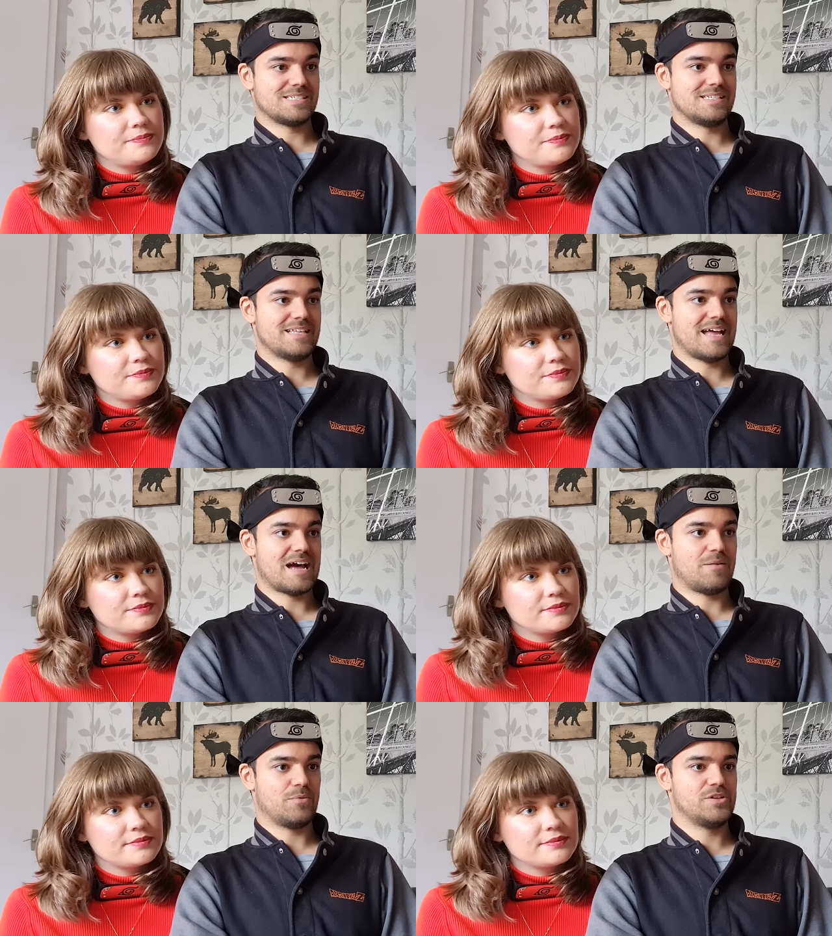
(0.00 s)

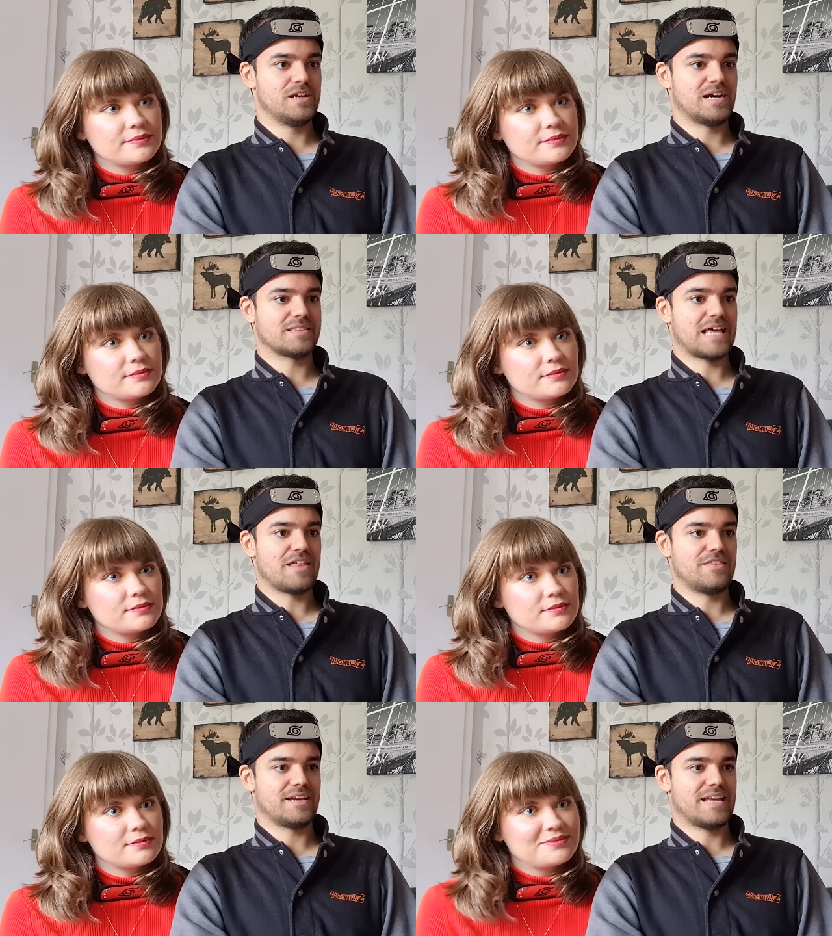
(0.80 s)
Speaker 1: snap. When you can cut
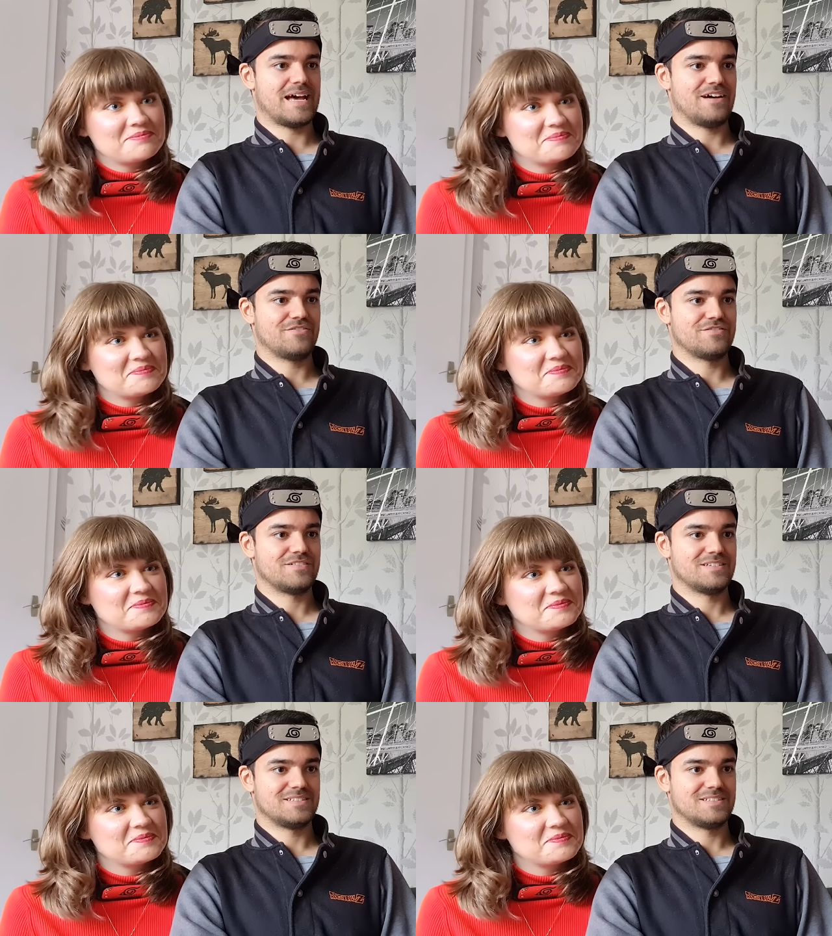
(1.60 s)
that thing in half.